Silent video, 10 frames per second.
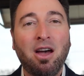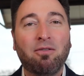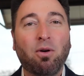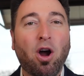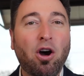
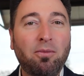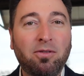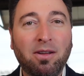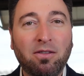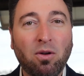For homes
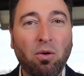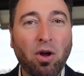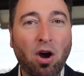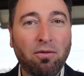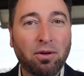that sold
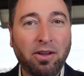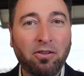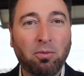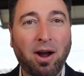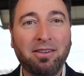over
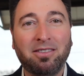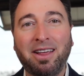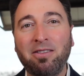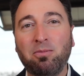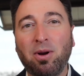list price,
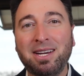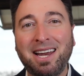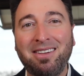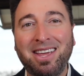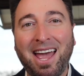let's break
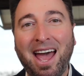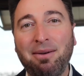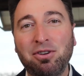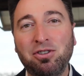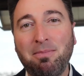down the
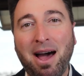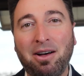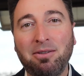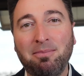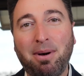average
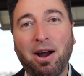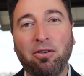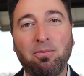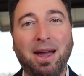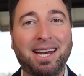amount
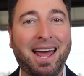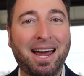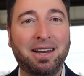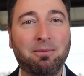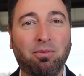buyers paid
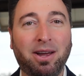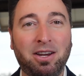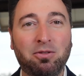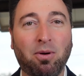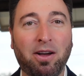at
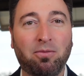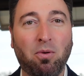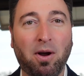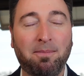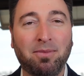each price
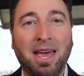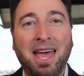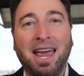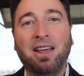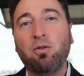point.
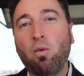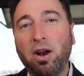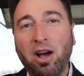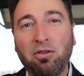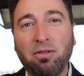In the
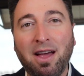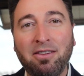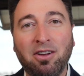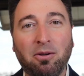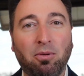
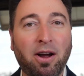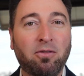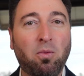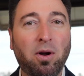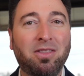$100,000
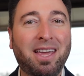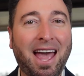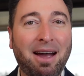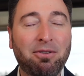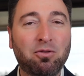price point, the
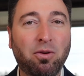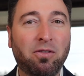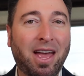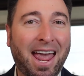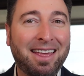average
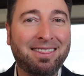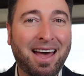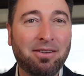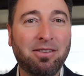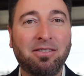was
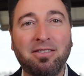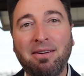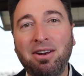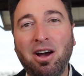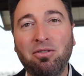
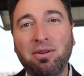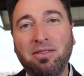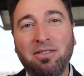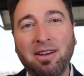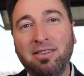
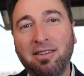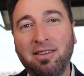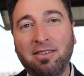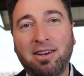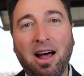
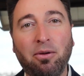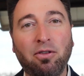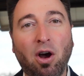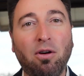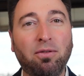
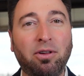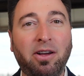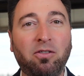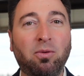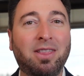$8,766 over
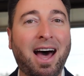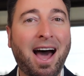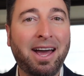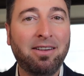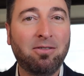list, with the
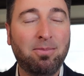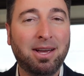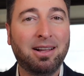highest being